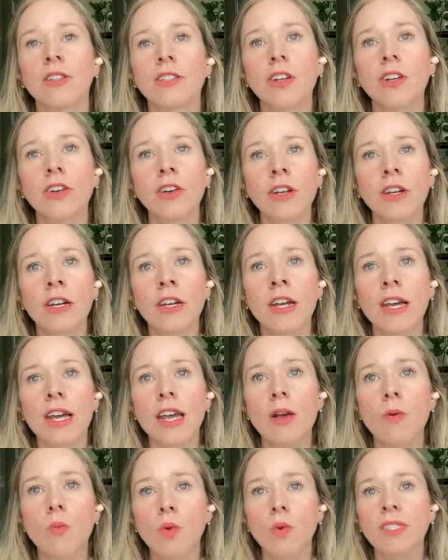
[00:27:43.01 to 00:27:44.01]
So
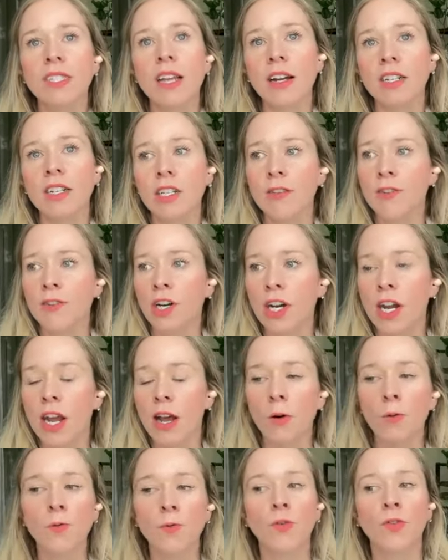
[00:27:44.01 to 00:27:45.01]
it was actually very
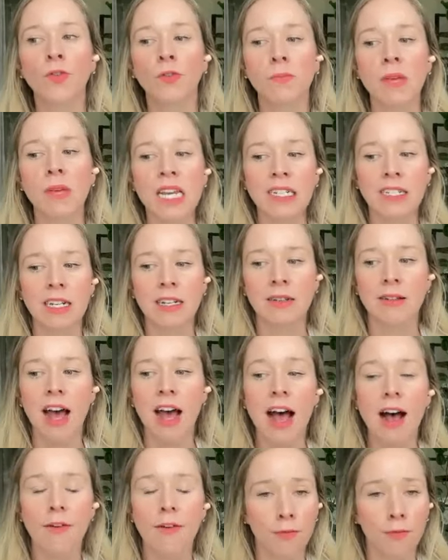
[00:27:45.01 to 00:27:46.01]
helpful for me to
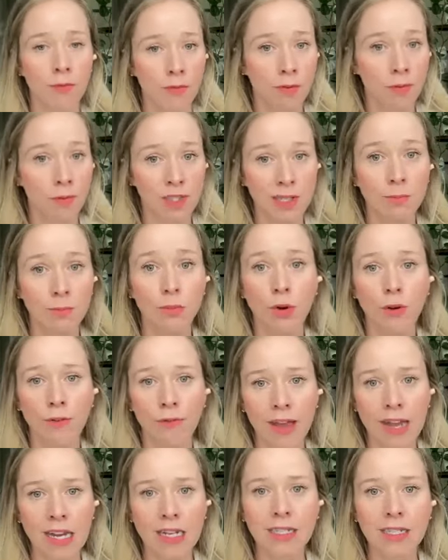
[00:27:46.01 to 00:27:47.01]
have some
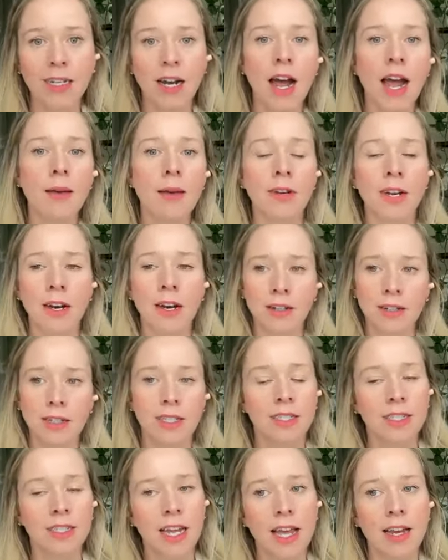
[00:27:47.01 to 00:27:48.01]
more FaceTime and
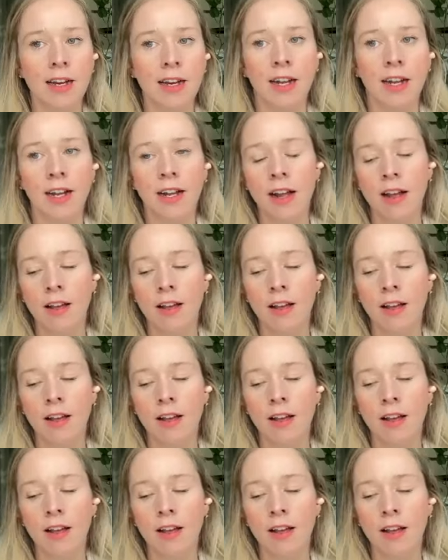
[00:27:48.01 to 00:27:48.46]
understand